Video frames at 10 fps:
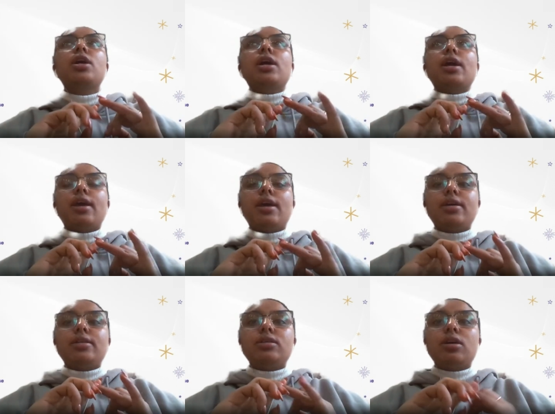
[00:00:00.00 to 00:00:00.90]

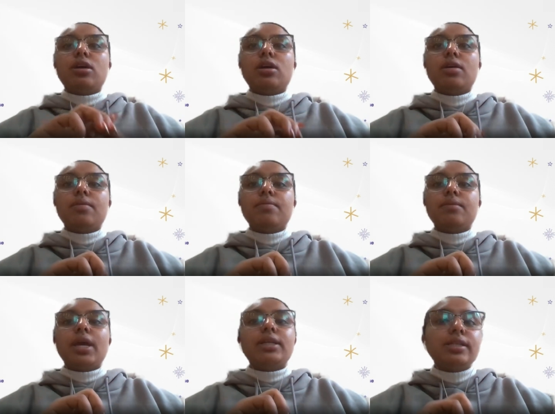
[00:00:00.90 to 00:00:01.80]
and um,
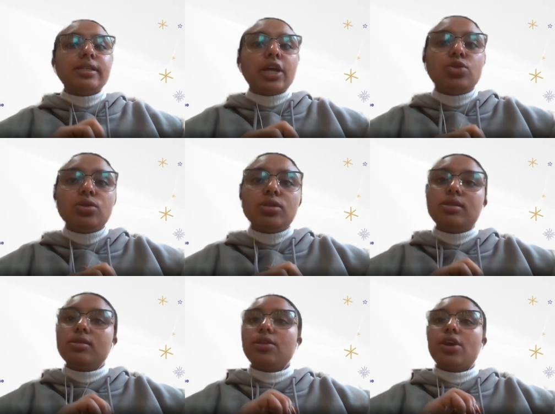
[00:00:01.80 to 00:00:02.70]
get
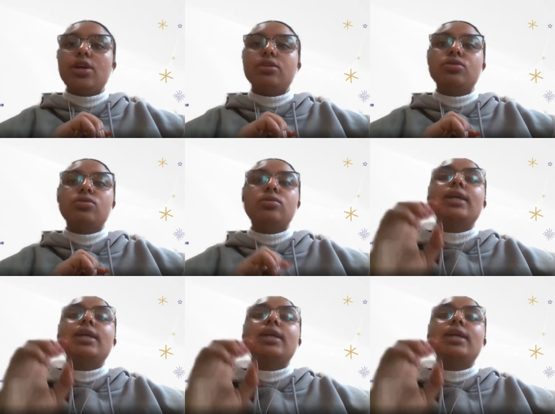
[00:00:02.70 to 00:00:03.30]
schedules there. That's